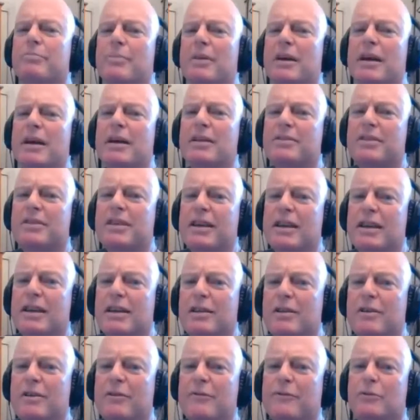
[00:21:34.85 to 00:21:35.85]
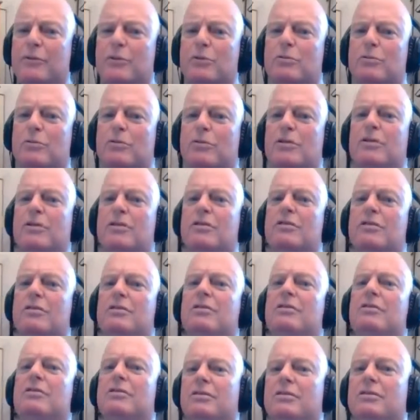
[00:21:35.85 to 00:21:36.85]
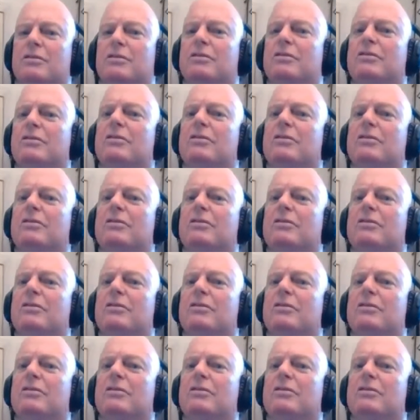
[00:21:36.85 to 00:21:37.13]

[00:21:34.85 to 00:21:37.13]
my telephone call.